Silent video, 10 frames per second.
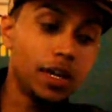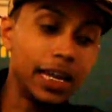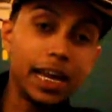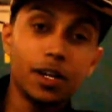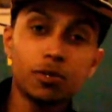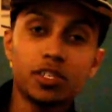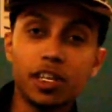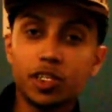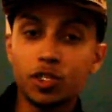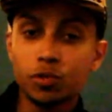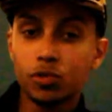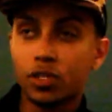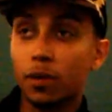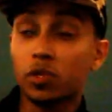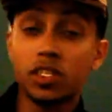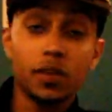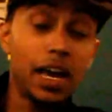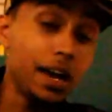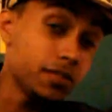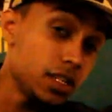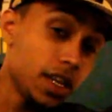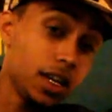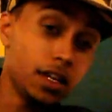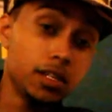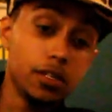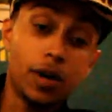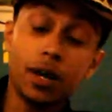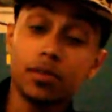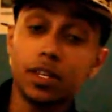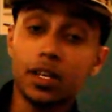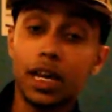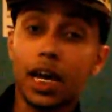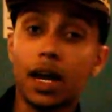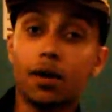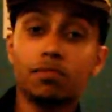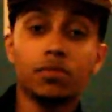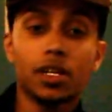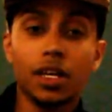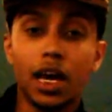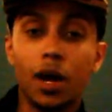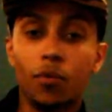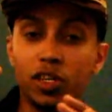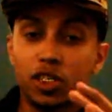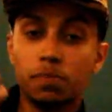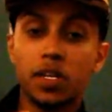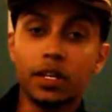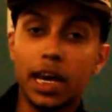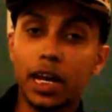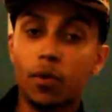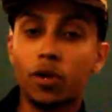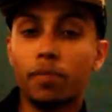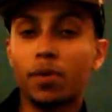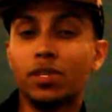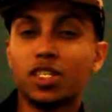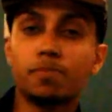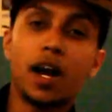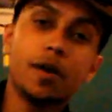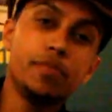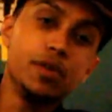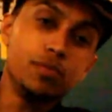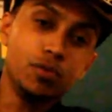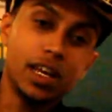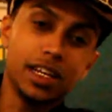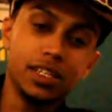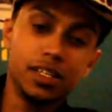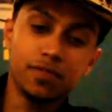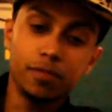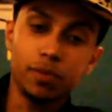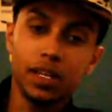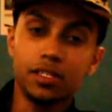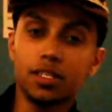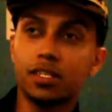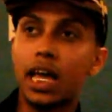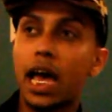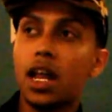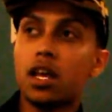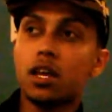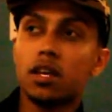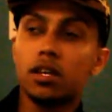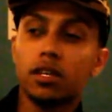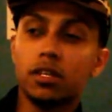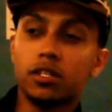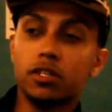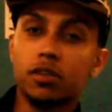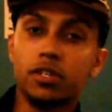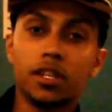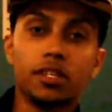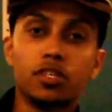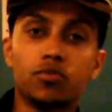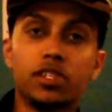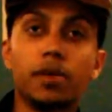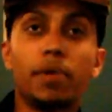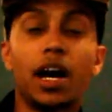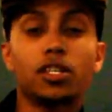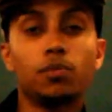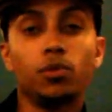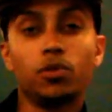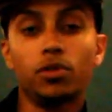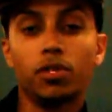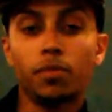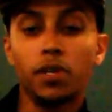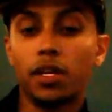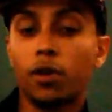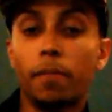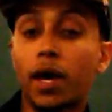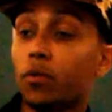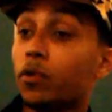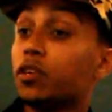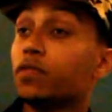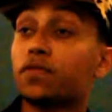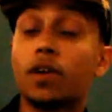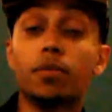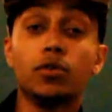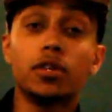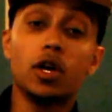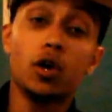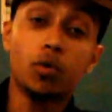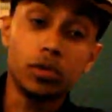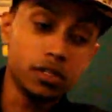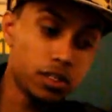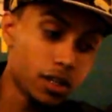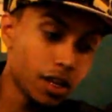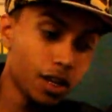a lot of those issues that we still have today, you know, out there, like, I want to speak on that, and I want to be able to inspire people, like, in different places that, you know, nothing is really impossible, you know what I mean? It don't matter where you're from, you can always